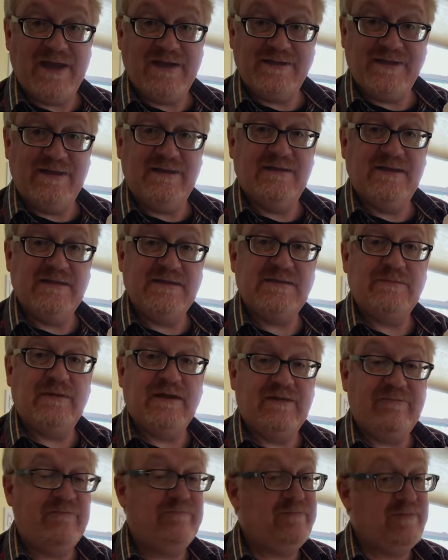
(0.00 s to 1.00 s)
painting this,
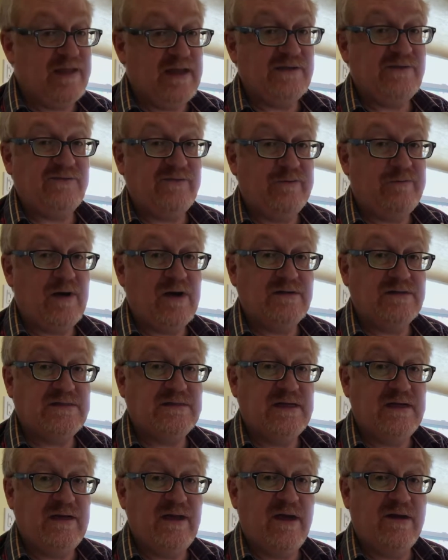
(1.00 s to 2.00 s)
but that's for parts
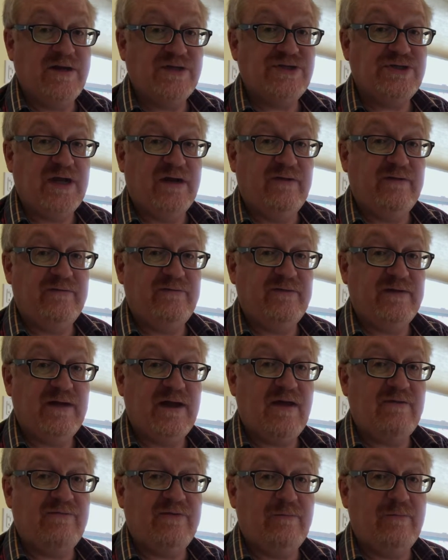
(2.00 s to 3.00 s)
sitting on a shelf,
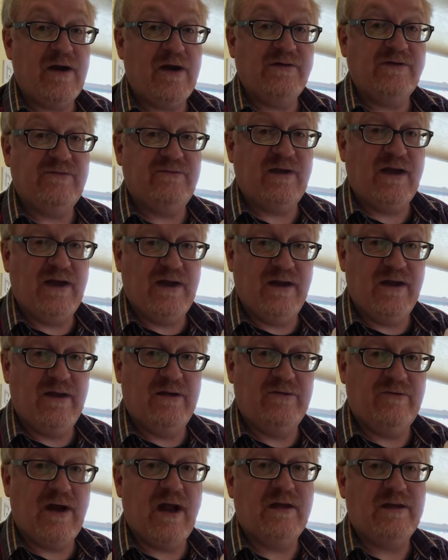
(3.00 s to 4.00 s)
not for parts flying on
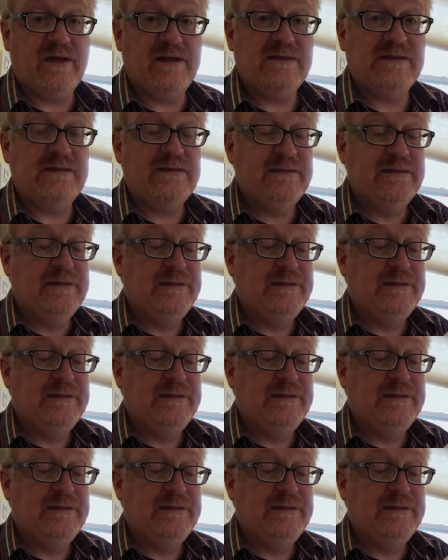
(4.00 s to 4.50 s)
a rocket.